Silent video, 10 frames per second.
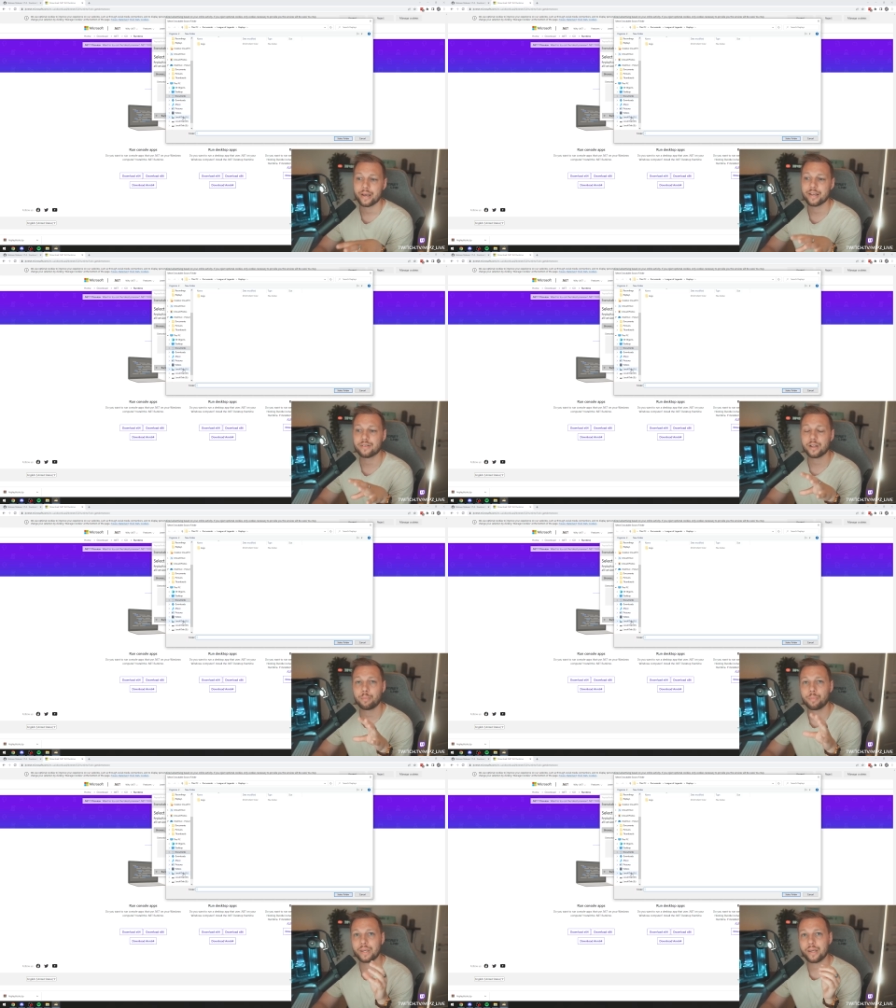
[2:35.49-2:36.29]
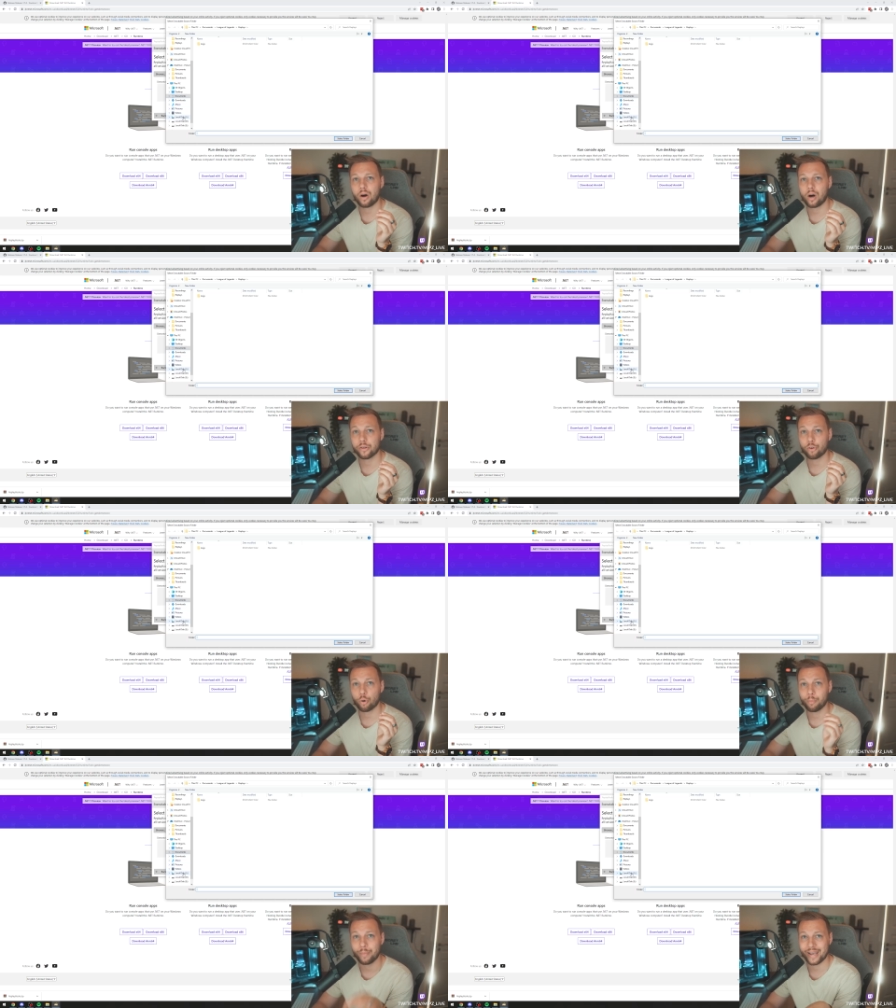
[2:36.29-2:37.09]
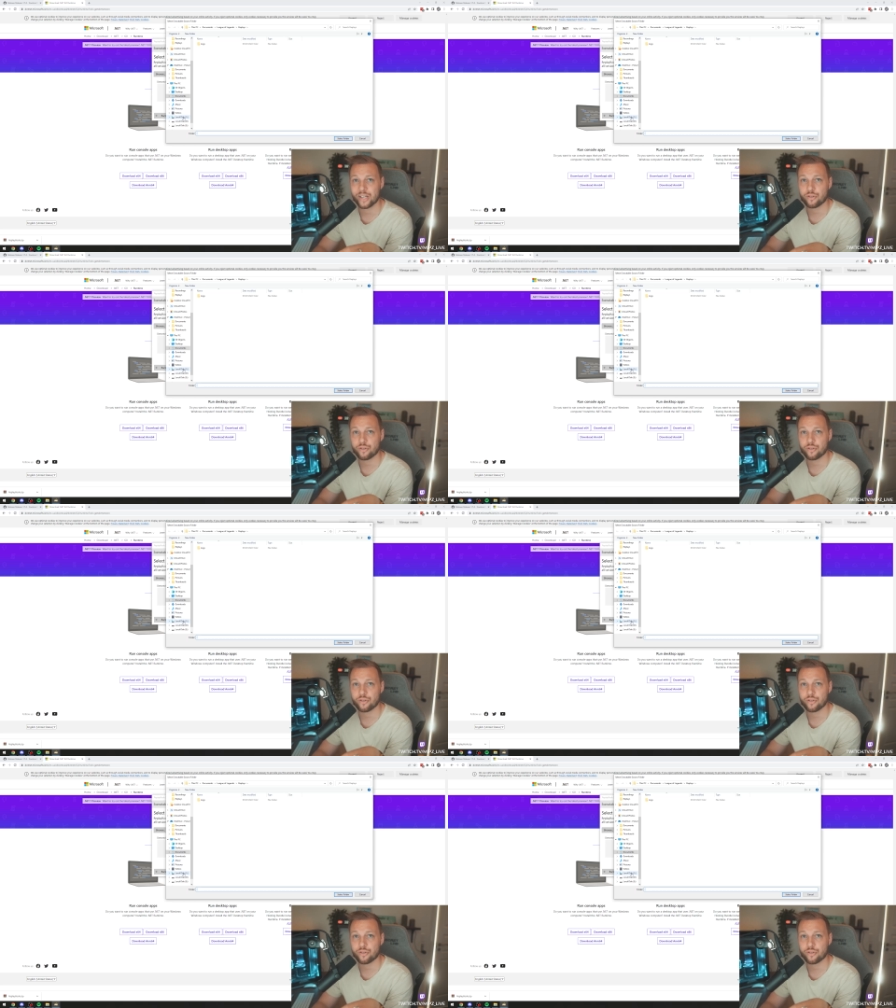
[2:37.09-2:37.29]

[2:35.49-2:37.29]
it's going to be on your main